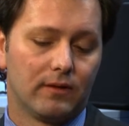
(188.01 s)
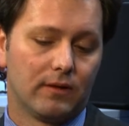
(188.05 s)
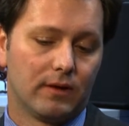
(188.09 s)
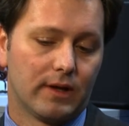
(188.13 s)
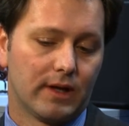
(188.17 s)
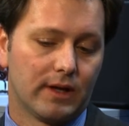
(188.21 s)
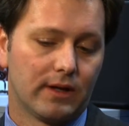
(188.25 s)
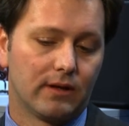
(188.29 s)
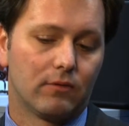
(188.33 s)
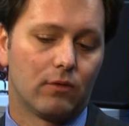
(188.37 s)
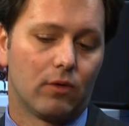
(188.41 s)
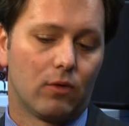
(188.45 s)

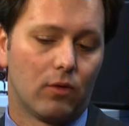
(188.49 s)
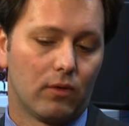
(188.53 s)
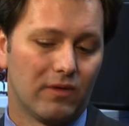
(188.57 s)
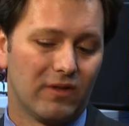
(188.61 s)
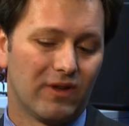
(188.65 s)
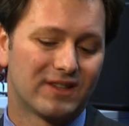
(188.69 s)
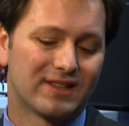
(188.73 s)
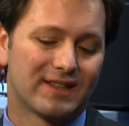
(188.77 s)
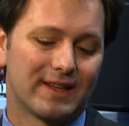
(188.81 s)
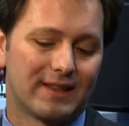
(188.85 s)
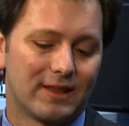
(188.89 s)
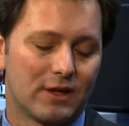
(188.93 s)
It
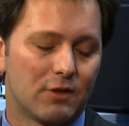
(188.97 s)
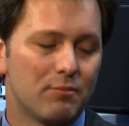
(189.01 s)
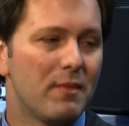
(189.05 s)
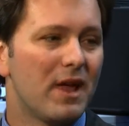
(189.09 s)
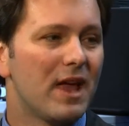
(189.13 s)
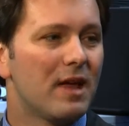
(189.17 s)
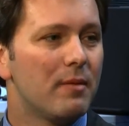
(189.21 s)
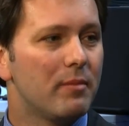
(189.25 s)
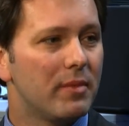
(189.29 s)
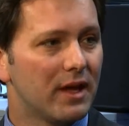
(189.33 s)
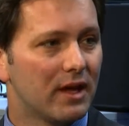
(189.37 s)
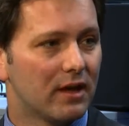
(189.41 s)
looks like there
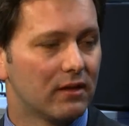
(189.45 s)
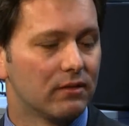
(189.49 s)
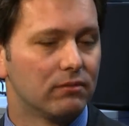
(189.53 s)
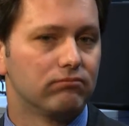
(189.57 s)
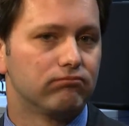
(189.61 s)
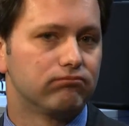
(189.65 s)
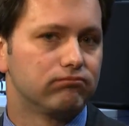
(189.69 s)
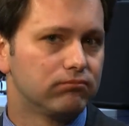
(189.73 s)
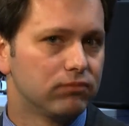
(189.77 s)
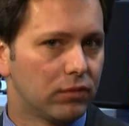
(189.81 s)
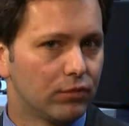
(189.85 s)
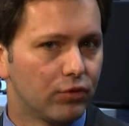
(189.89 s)
may be a
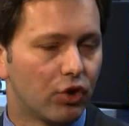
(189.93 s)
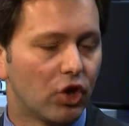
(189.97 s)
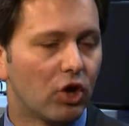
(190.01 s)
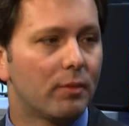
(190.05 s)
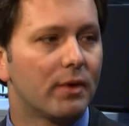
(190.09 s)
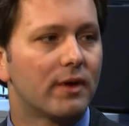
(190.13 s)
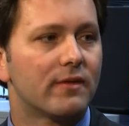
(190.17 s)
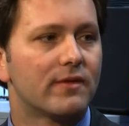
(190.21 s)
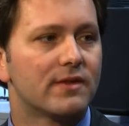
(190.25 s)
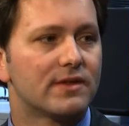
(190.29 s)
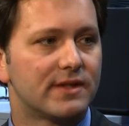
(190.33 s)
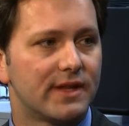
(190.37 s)
little
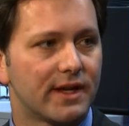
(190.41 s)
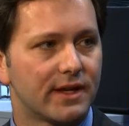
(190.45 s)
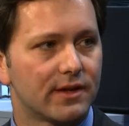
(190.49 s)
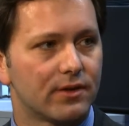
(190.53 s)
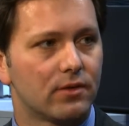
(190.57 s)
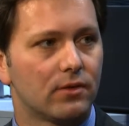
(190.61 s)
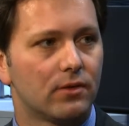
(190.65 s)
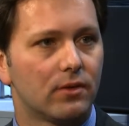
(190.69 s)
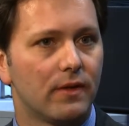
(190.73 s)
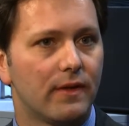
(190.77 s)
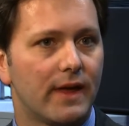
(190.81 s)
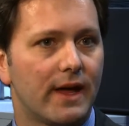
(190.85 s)
bit of a
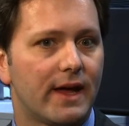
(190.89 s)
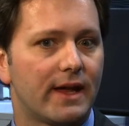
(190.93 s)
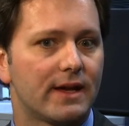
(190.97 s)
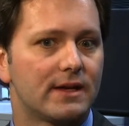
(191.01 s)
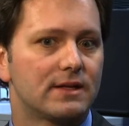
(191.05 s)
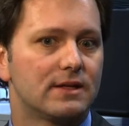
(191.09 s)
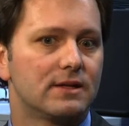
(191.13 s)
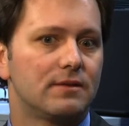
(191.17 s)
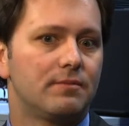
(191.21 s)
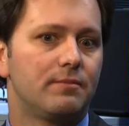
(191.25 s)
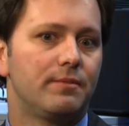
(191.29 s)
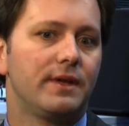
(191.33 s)
signal
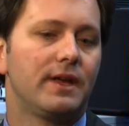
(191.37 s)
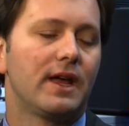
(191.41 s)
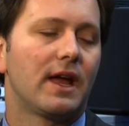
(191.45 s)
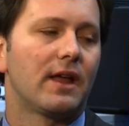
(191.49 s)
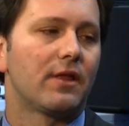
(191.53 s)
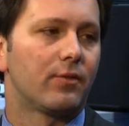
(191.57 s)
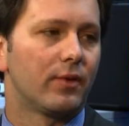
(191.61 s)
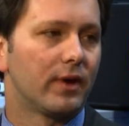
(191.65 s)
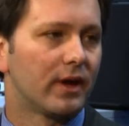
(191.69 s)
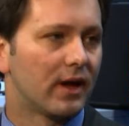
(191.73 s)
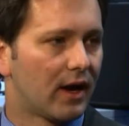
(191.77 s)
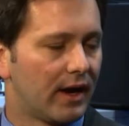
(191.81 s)
that
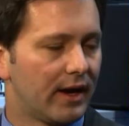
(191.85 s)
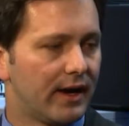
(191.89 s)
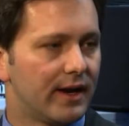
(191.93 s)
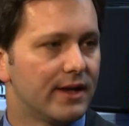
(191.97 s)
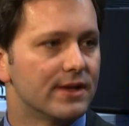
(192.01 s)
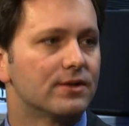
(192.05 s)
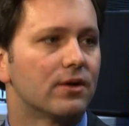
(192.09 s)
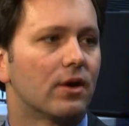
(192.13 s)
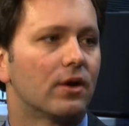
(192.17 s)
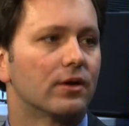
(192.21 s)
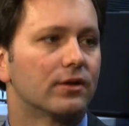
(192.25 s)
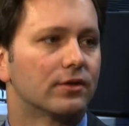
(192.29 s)
PI3
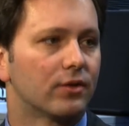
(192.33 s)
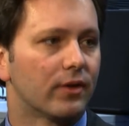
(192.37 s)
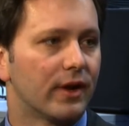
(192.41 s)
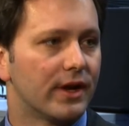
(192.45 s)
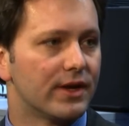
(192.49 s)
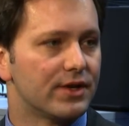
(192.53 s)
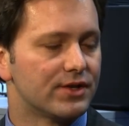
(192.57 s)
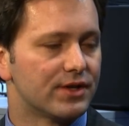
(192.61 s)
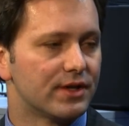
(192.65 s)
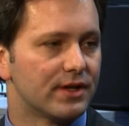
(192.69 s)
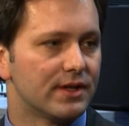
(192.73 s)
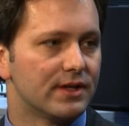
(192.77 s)
kinase
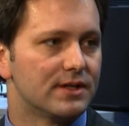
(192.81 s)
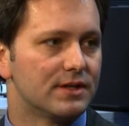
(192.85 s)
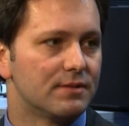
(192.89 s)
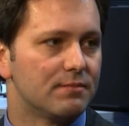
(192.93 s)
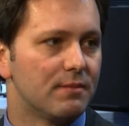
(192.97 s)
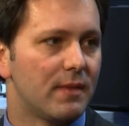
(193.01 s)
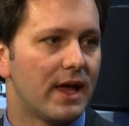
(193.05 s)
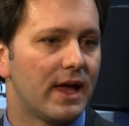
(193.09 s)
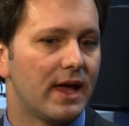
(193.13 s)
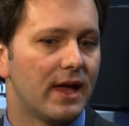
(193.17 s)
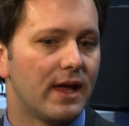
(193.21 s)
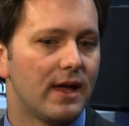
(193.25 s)
alterations
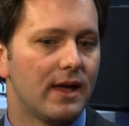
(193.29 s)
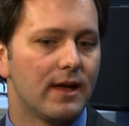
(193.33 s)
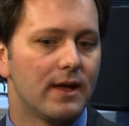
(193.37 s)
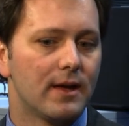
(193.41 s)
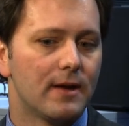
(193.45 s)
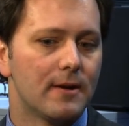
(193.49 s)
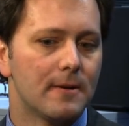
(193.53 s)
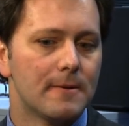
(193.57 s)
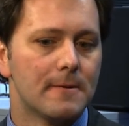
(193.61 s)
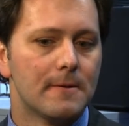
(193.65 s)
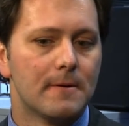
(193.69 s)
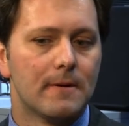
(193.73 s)
may
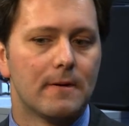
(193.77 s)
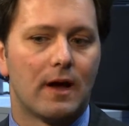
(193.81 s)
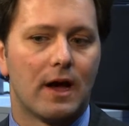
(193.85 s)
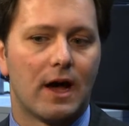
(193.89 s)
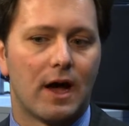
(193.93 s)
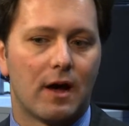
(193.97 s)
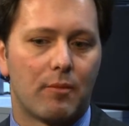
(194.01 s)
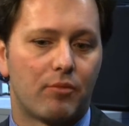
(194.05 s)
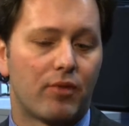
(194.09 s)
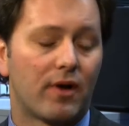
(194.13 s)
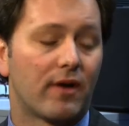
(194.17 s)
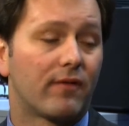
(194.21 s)

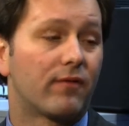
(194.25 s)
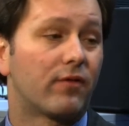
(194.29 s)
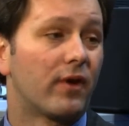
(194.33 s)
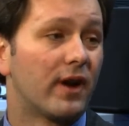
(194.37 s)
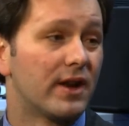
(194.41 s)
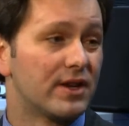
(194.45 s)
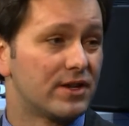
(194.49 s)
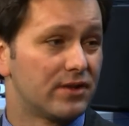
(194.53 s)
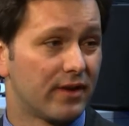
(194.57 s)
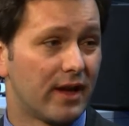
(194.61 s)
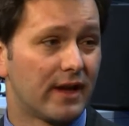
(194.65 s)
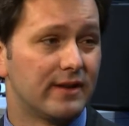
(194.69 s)
uh,
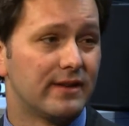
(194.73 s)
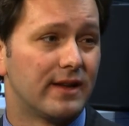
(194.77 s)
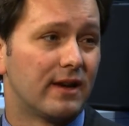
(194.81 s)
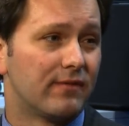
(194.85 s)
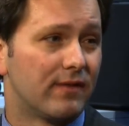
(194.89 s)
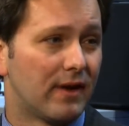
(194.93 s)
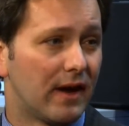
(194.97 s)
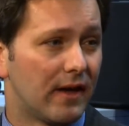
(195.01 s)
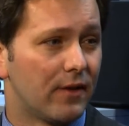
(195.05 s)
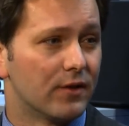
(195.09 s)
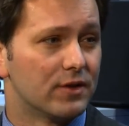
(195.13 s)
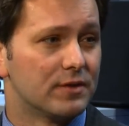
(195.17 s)
preferentially
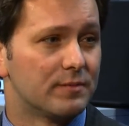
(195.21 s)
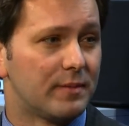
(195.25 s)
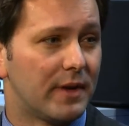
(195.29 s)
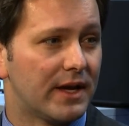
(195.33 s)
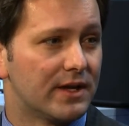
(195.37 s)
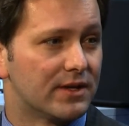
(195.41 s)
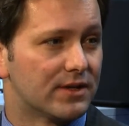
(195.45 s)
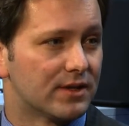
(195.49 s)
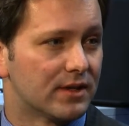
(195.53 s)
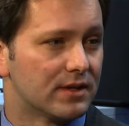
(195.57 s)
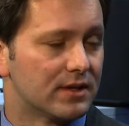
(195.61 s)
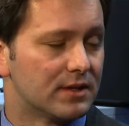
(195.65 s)
identify those
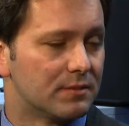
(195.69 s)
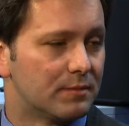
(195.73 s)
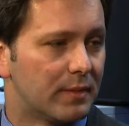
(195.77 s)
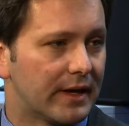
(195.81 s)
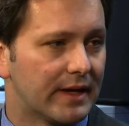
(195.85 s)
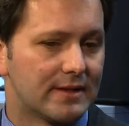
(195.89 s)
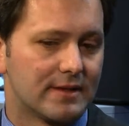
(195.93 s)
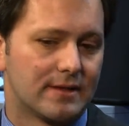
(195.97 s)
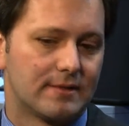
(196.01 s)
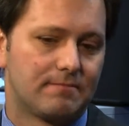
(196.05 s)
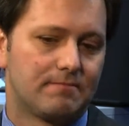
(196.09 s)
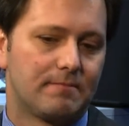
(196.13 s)
patients, but
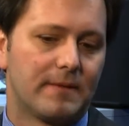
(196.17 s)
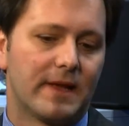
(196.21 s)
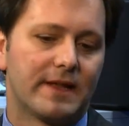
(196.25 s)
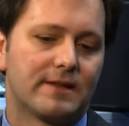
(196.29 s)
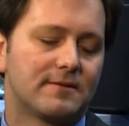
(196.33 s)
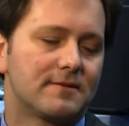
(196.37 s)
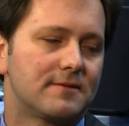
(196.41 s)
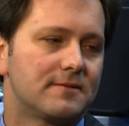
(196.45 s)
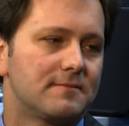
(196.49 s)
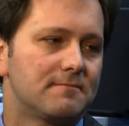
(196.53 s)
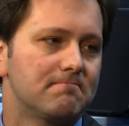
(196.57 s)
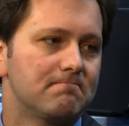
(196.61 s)
it's
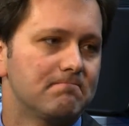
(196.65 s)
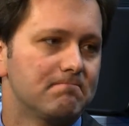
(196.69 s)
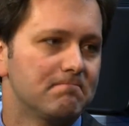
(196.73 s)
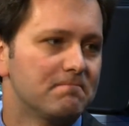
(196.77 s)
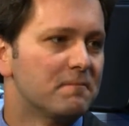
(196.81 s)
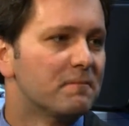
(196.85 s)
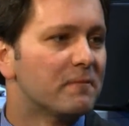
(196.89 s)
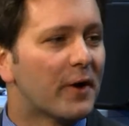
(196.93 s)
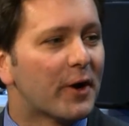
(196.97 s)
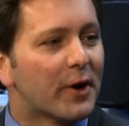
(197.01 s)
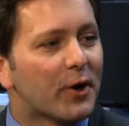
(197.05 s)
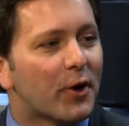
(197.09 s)
it's
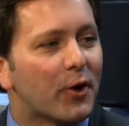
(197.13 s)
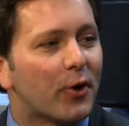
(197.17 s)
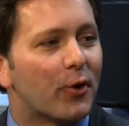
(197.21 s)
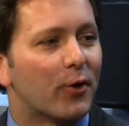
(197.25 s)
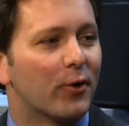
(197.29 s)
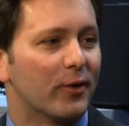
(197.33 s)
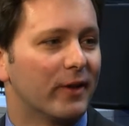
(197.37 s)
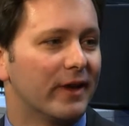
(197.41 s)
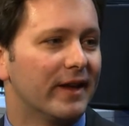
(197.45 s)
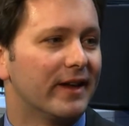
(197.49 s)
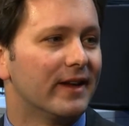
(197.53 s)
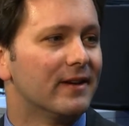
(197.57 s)
very
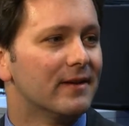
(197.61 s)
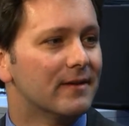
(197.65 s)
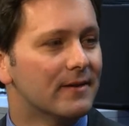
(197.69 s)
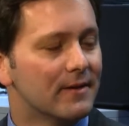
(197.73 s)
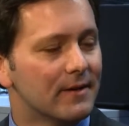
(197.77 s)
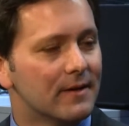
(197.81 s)
early,